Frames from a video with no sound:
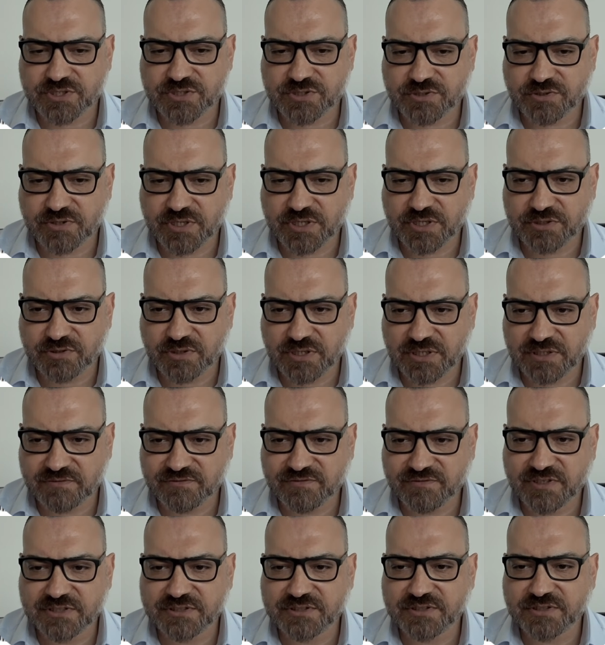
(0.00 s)
so that you can
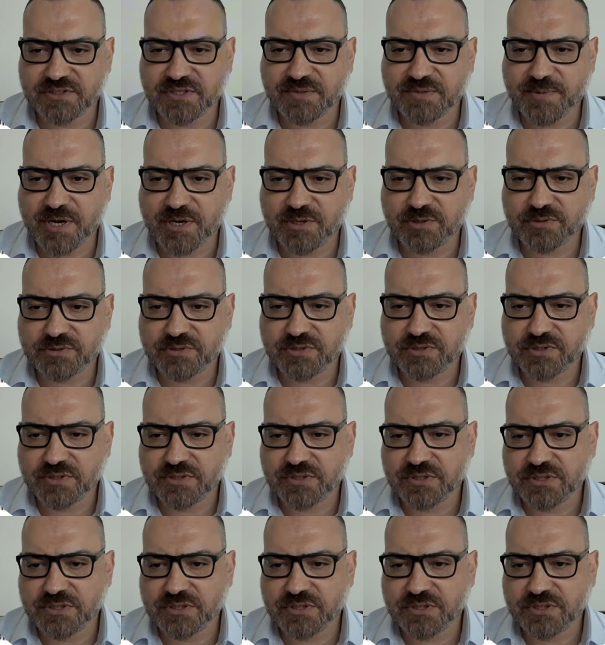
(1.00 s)
filter them out,